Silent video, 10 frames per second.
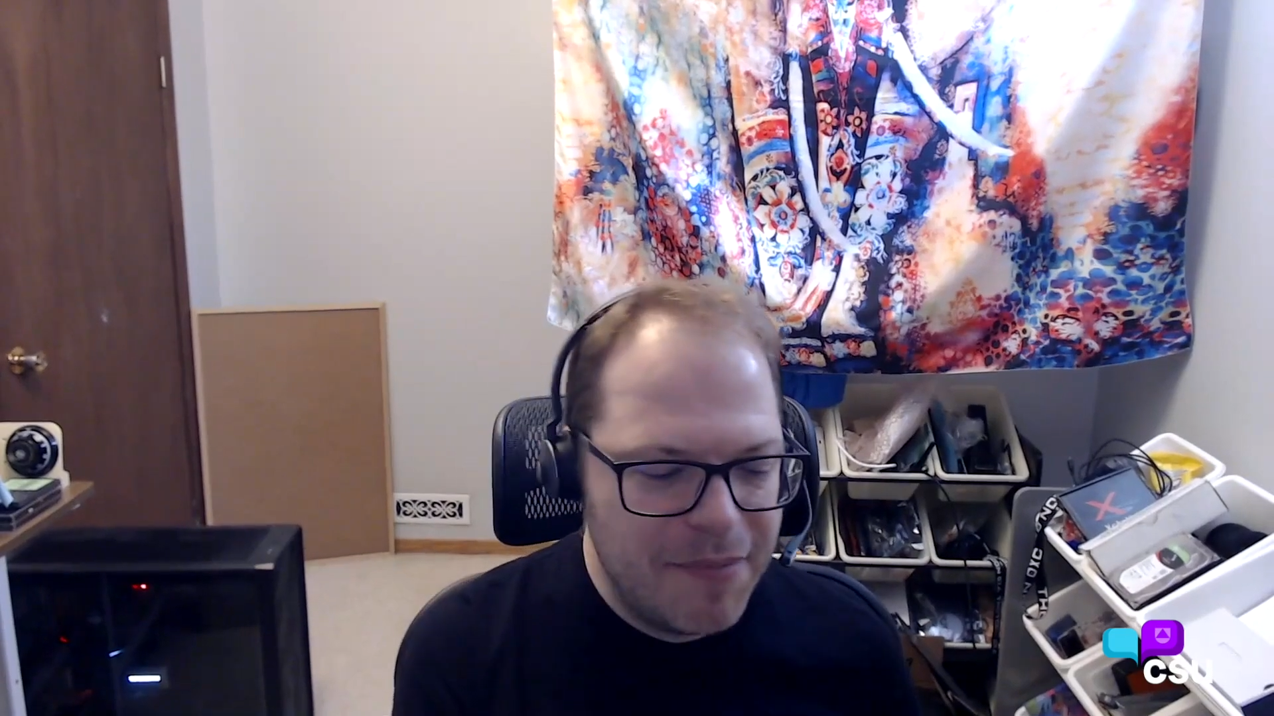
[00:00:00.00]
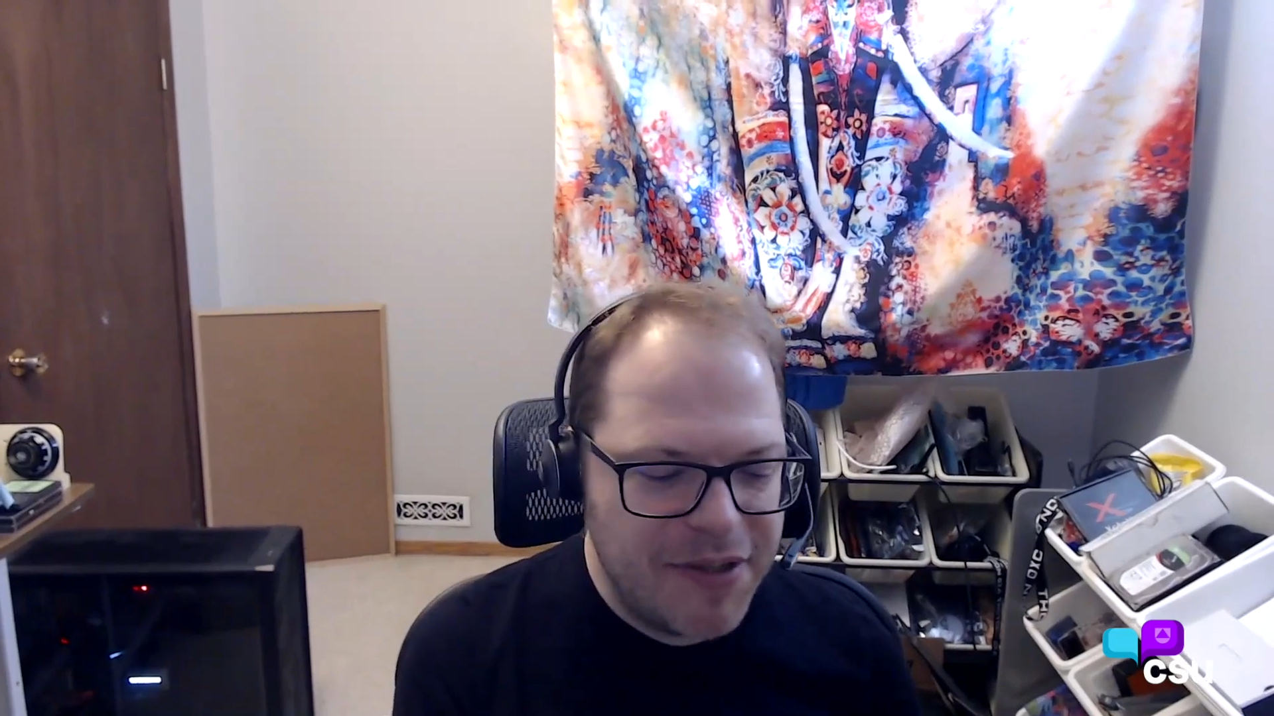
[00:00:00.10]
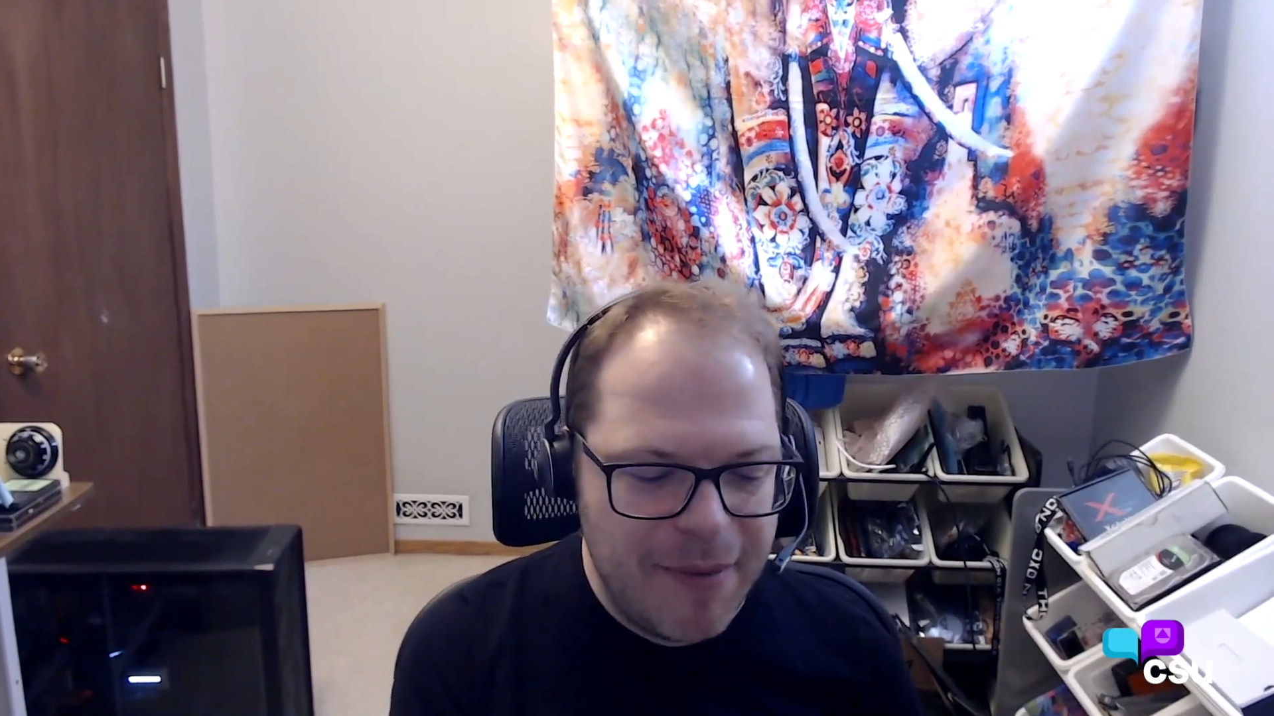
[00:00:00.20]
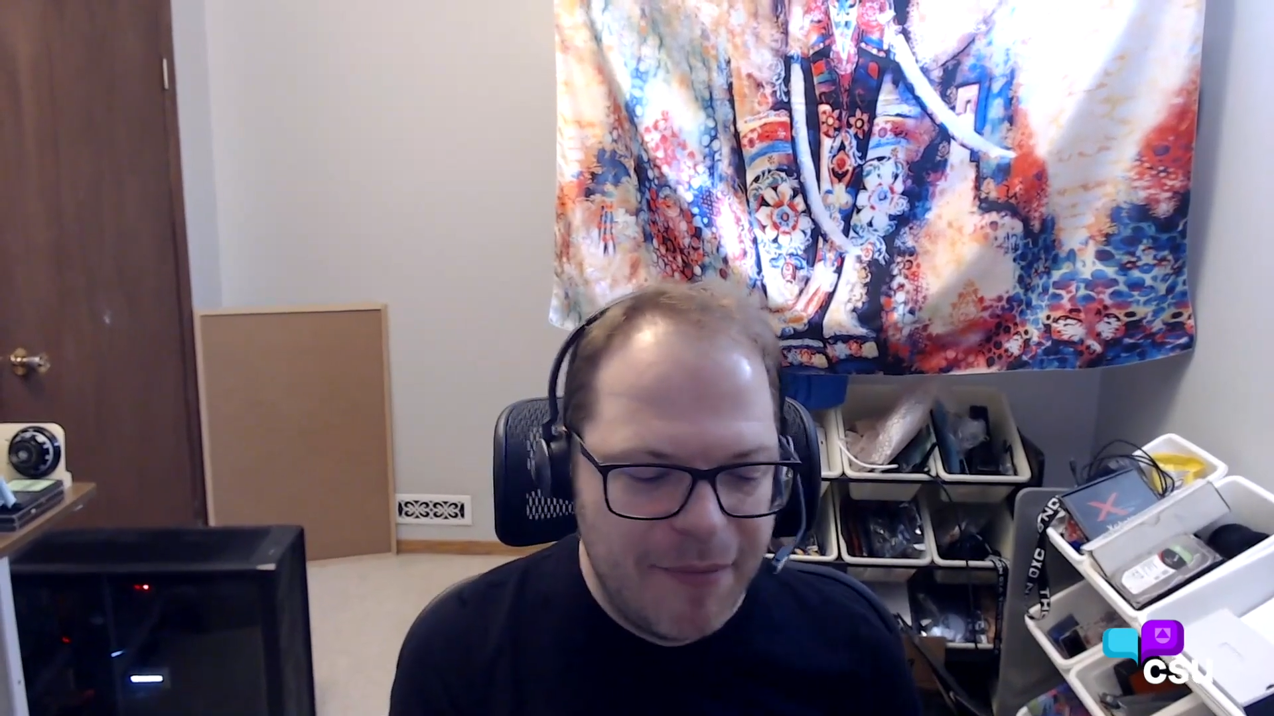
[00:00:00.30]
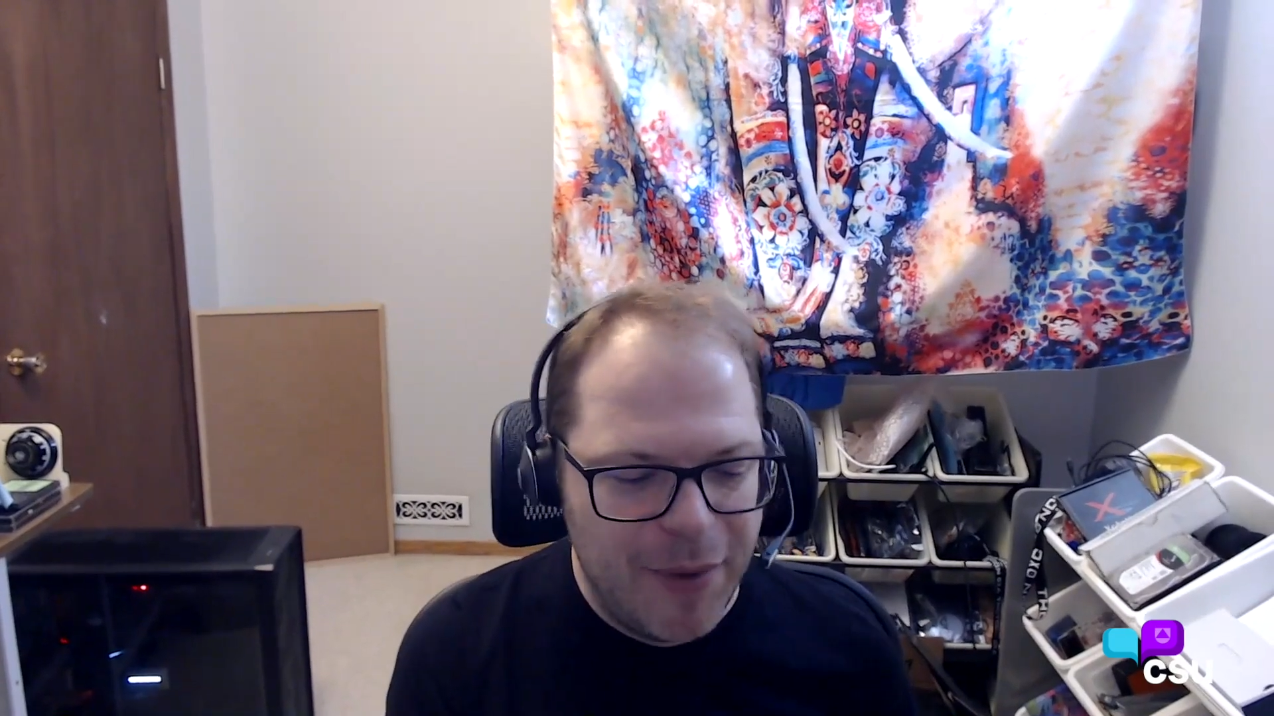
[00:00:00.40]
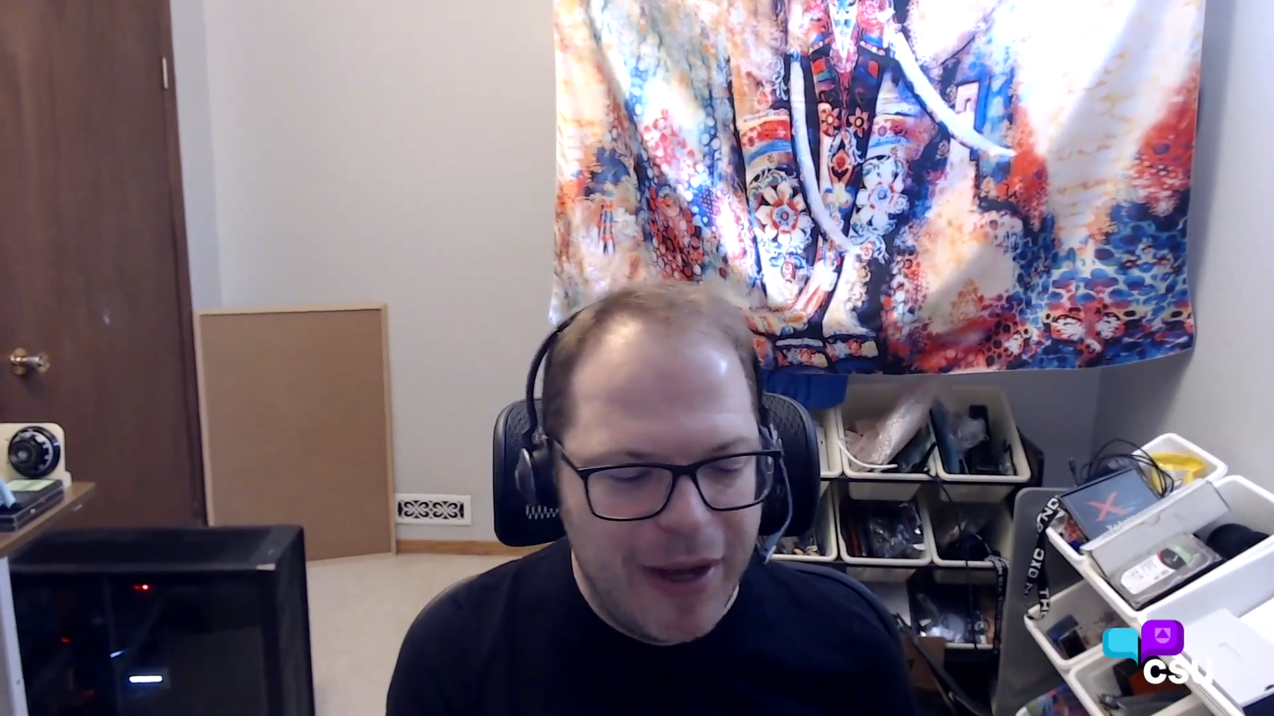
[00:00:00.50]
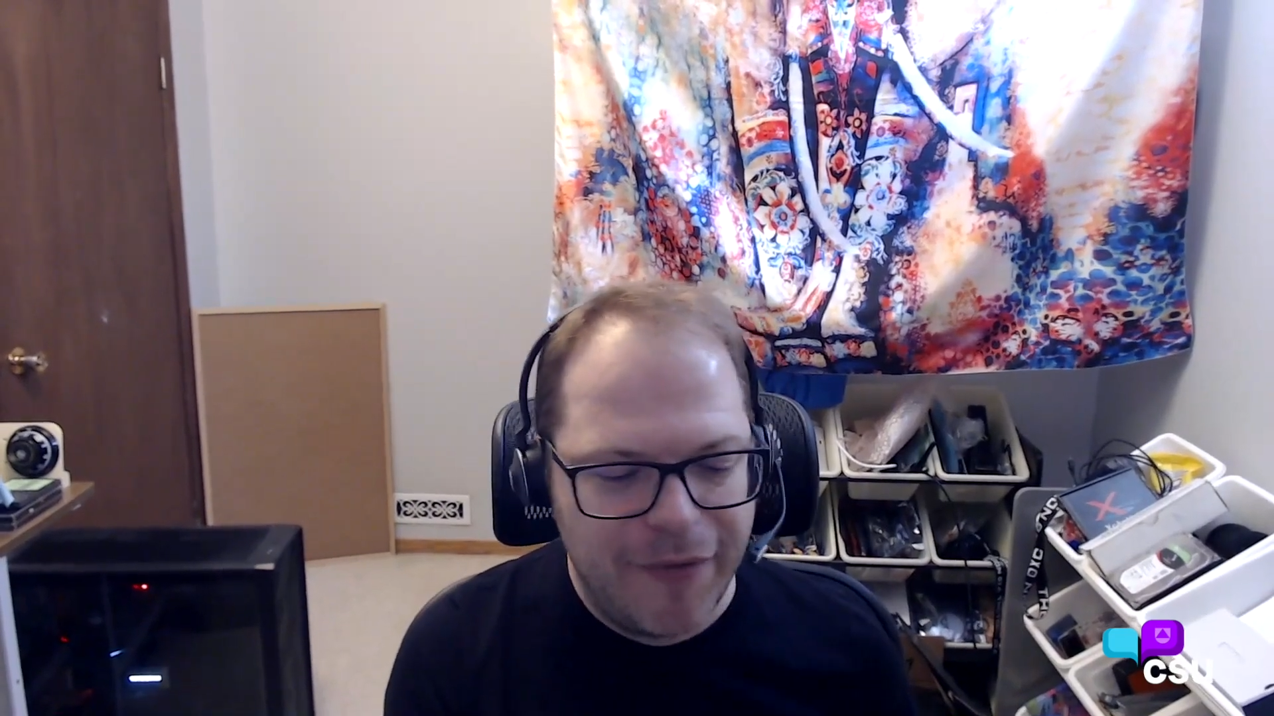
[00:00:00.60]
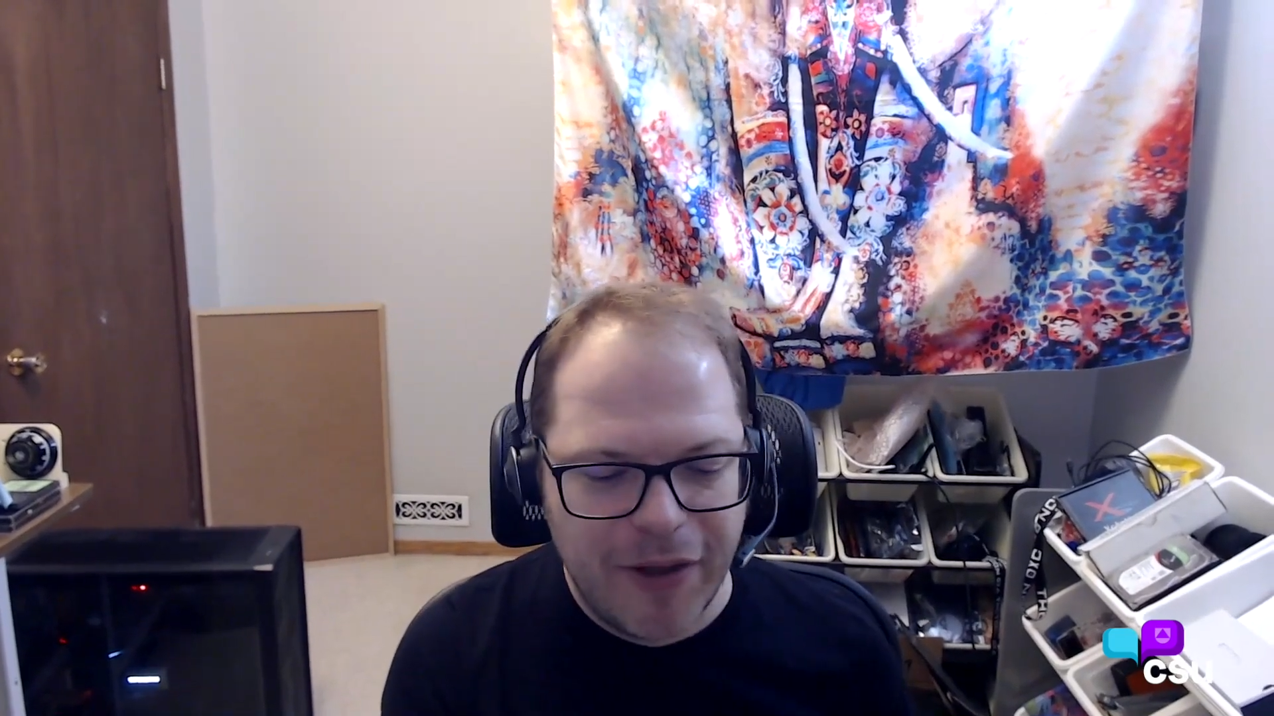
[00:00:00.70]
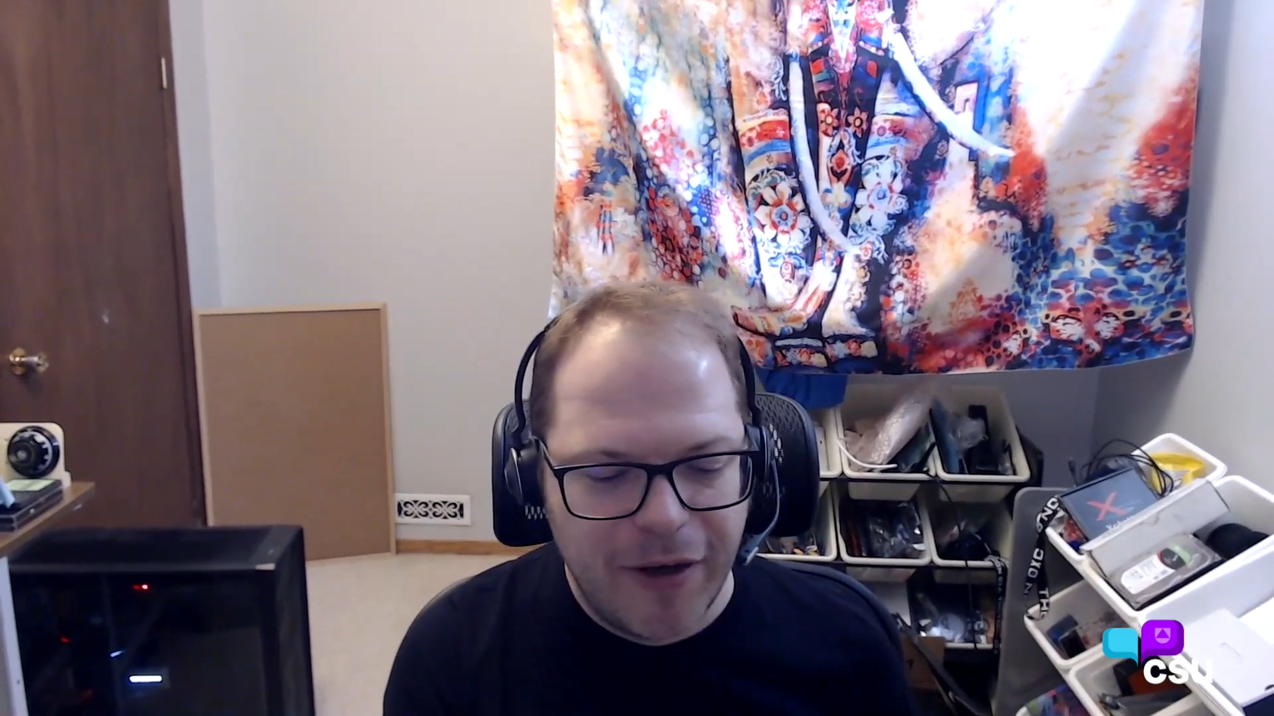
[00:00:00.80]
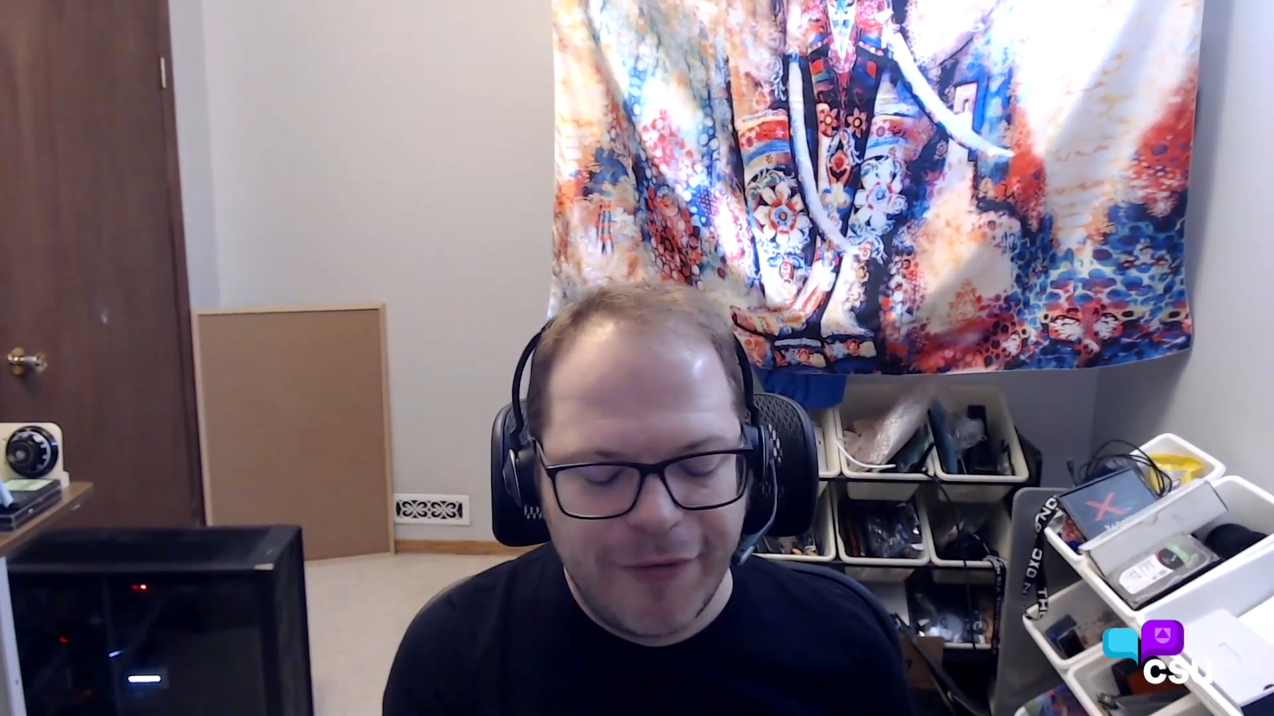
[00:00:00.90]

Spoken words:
Same way for the